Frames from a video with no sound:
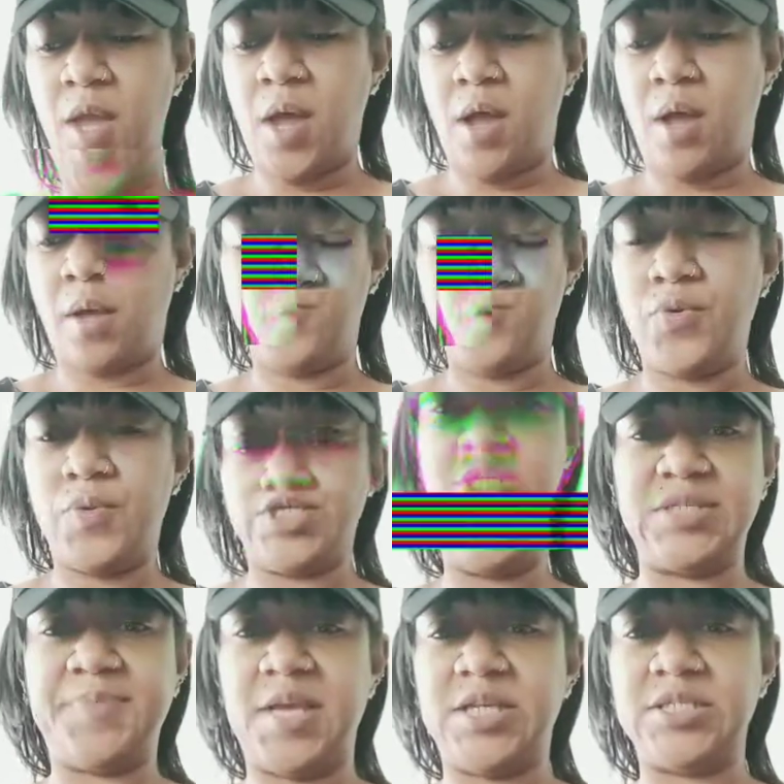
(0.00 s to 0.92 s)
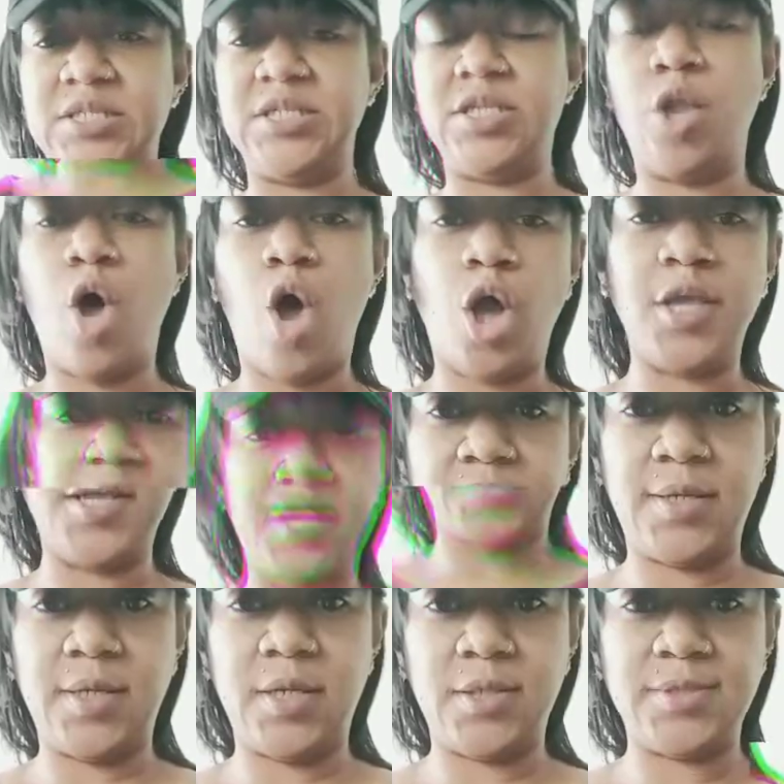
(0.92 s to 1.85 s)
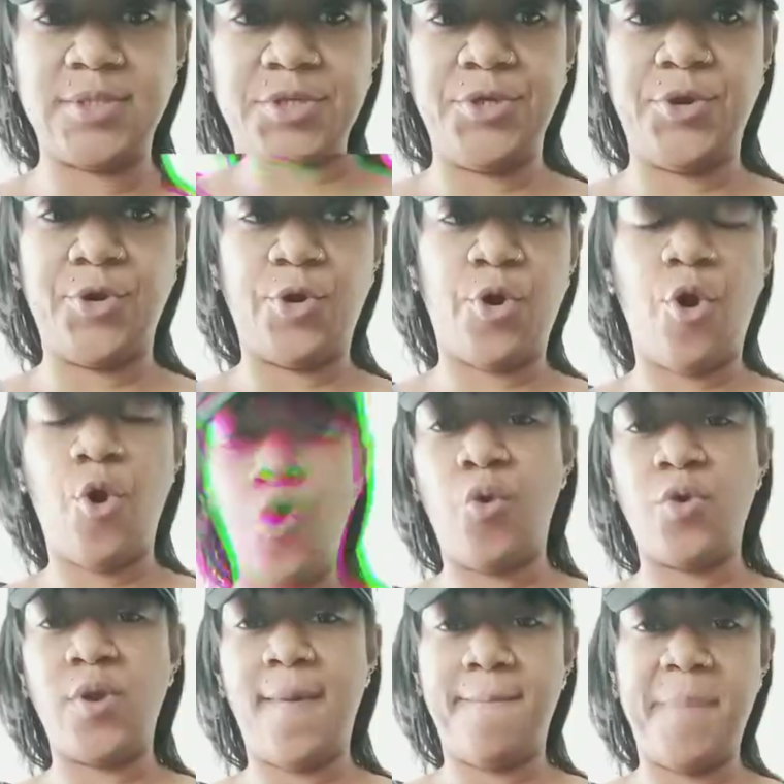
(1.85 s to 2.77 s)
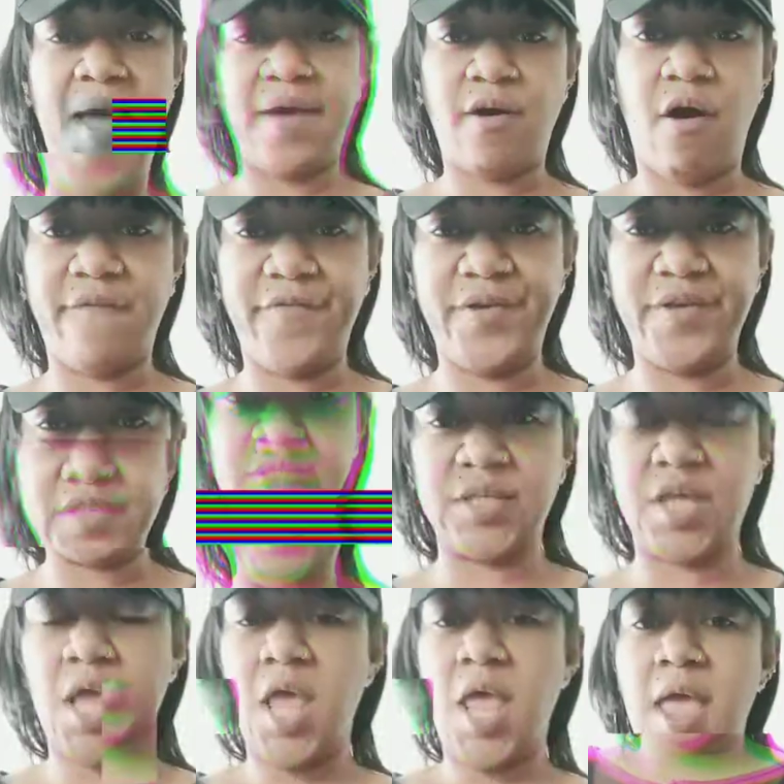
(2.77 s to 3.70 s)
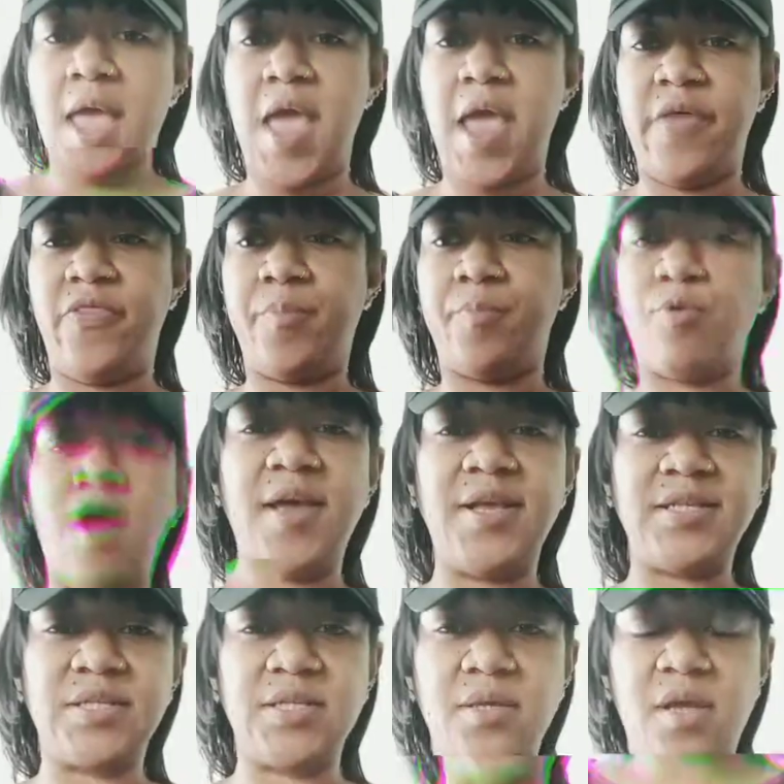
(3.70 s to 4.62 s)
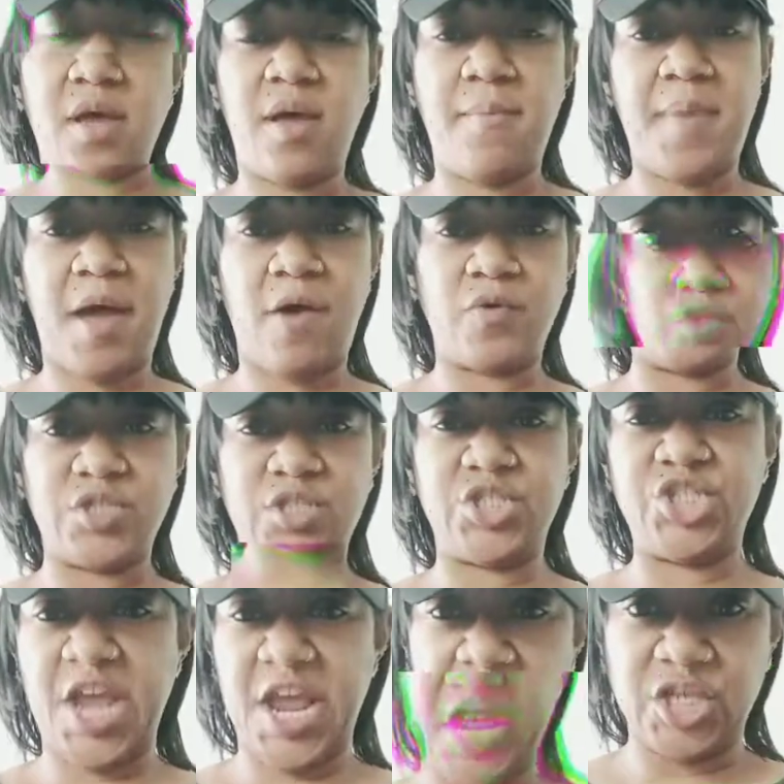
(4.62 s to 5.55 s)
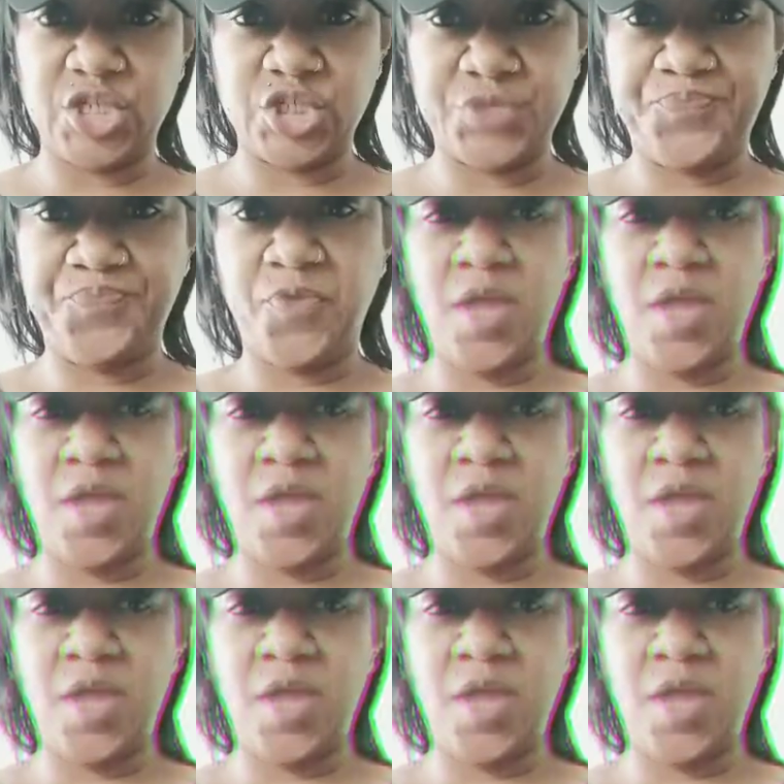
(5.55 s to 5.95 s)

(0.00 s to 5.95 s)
Um, you just basically log in to your own back office, and the price amounts change.